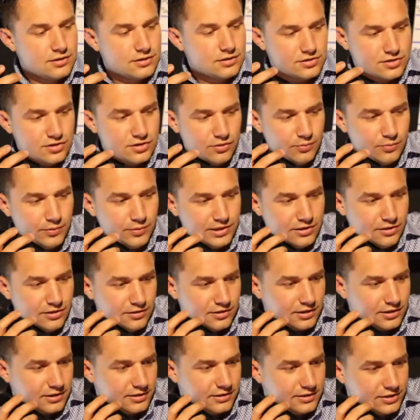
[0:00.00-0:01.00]
So we know the
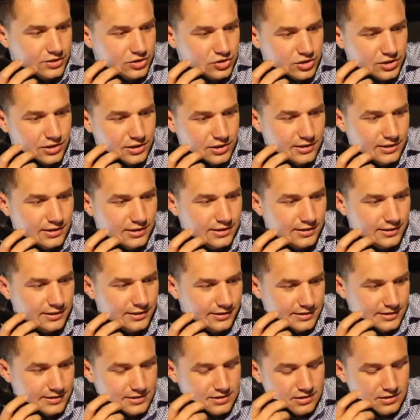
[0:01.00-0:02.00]
condition and it
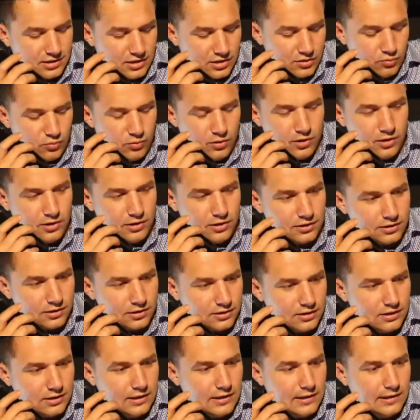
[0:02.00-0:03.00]
needs a lot of work.
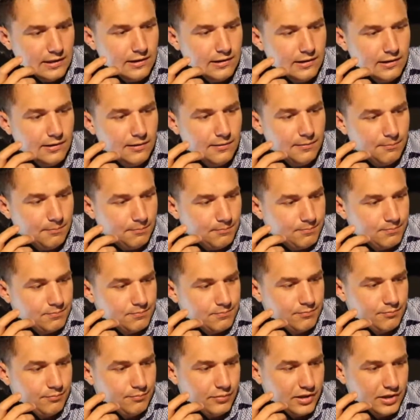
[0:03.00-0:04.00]

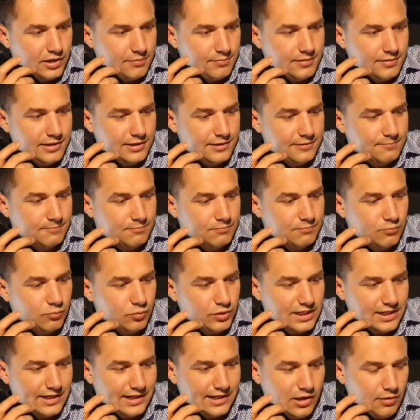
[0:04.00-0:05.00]
But I mean, we
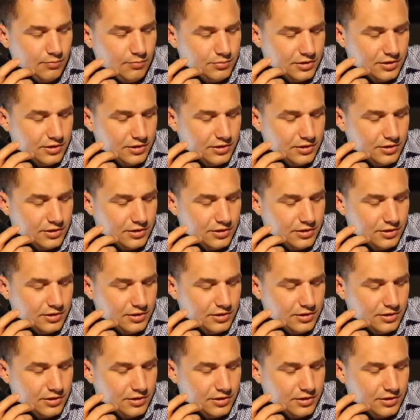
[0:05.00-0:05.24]
can help you.